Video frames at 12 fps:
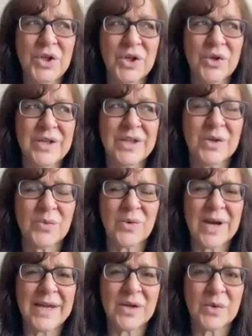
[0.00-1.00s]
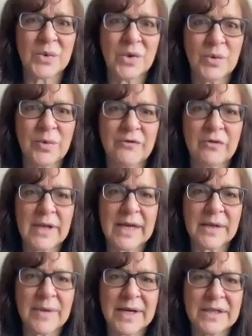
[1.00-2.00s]
when you're in the right group of
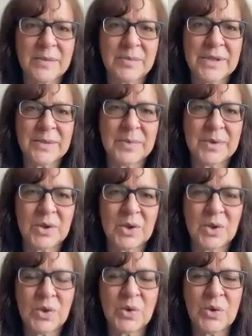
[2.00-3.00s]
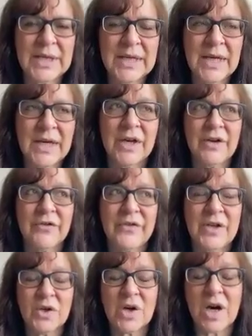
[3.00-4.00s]
like-minded people who
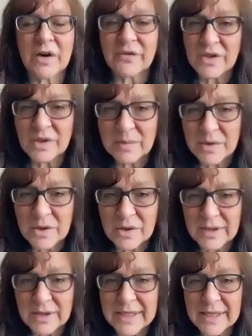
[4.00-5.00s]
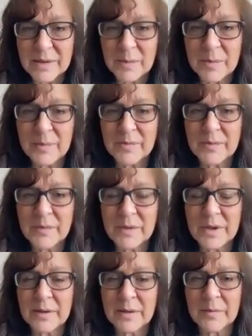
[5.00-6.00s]
feel comfortable, like
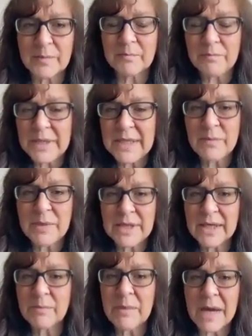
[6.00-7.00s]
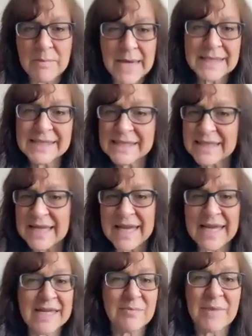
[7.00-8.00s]
me being in my mess
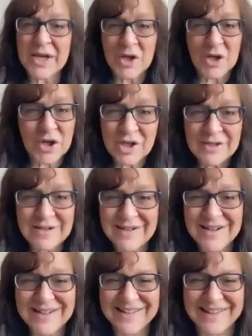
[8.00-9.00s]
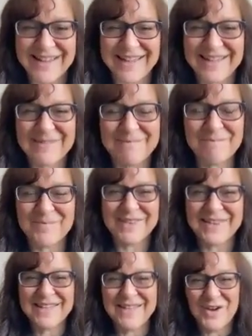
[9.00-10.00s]
and my good, like
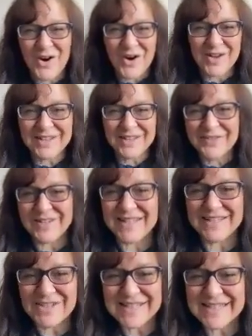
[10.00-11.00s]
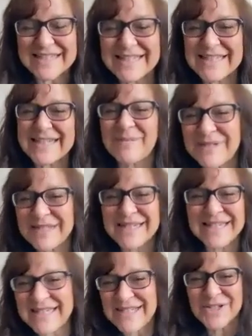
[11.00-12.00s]
all of it, just accepting